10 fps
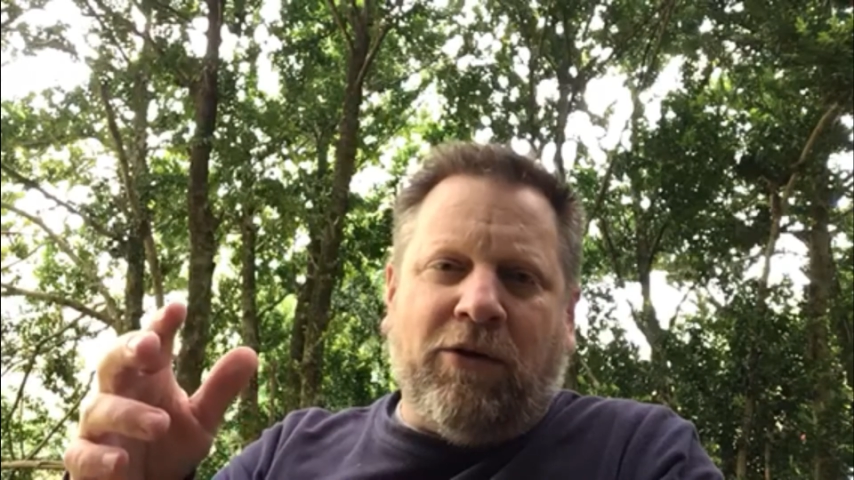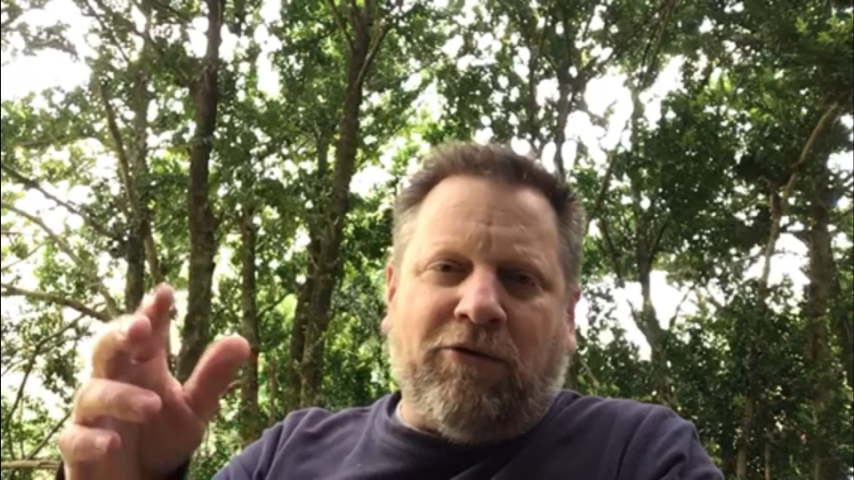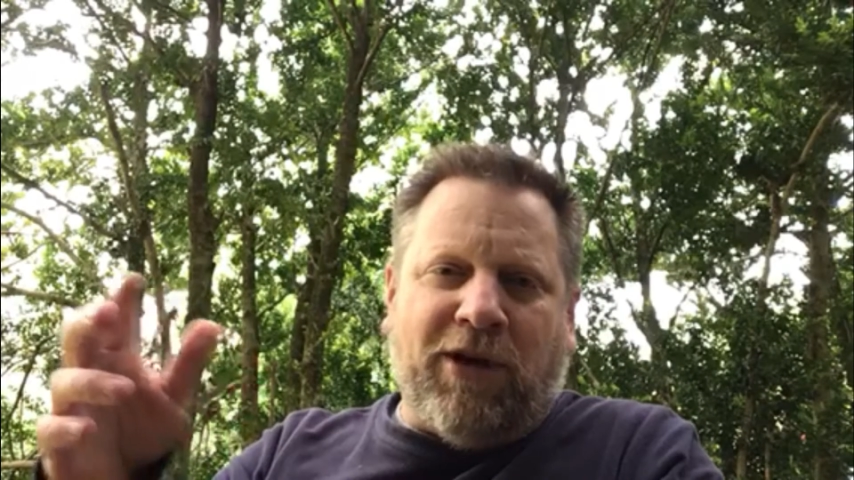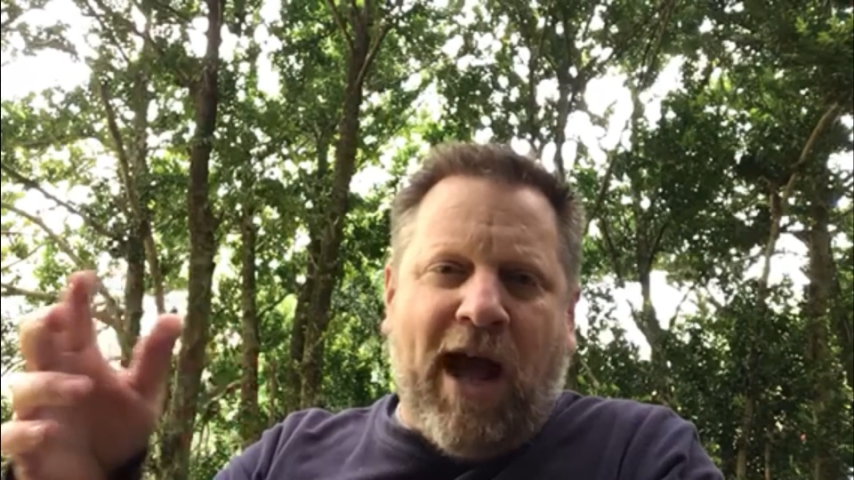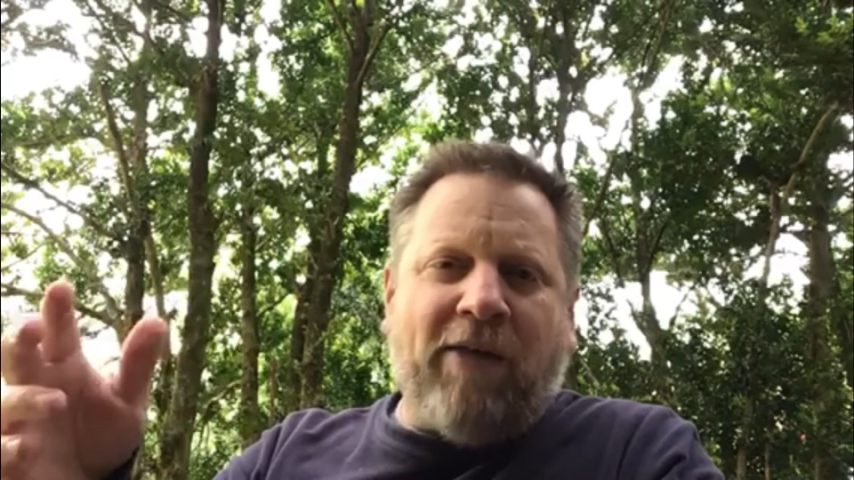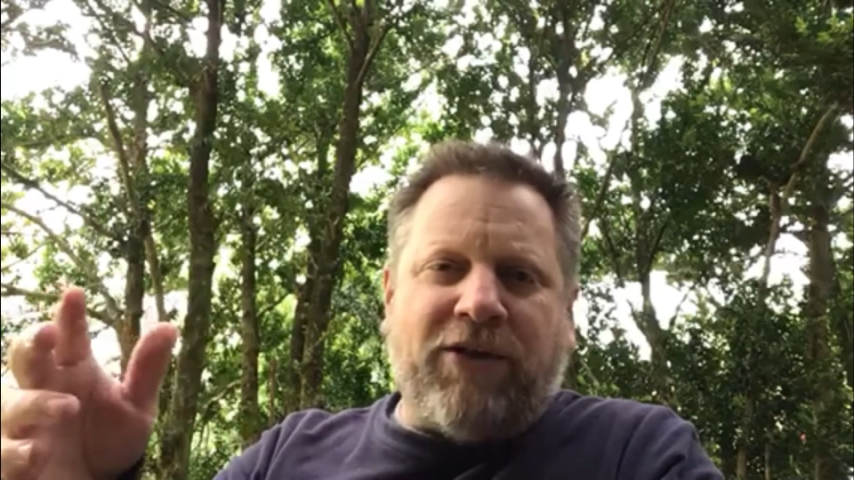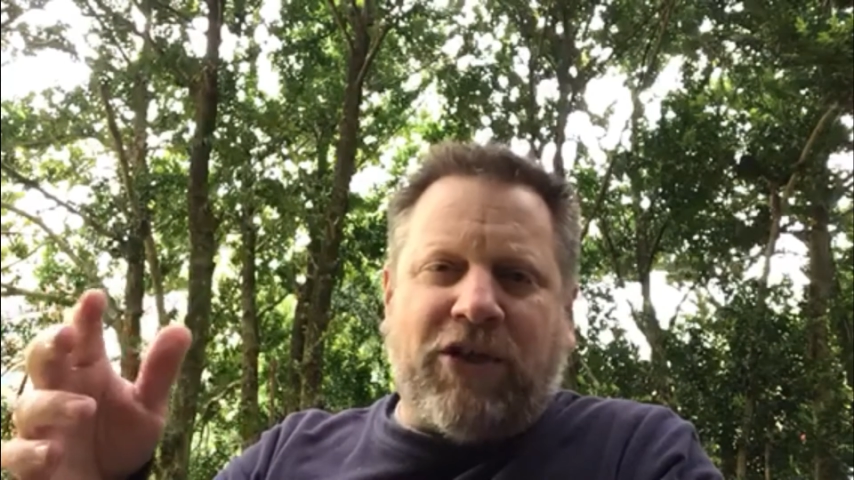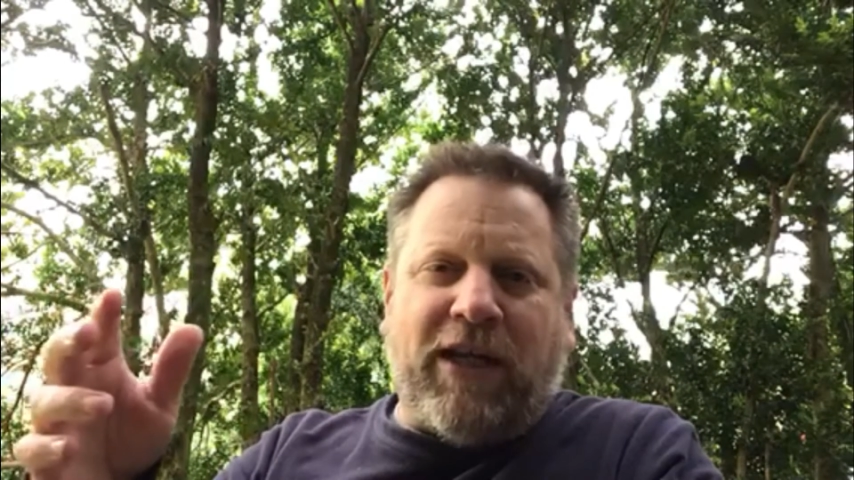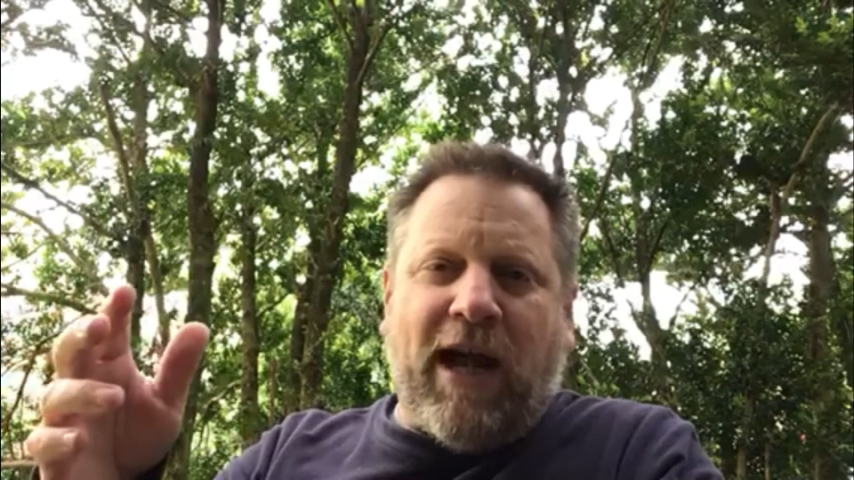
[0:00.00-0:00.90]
chronology.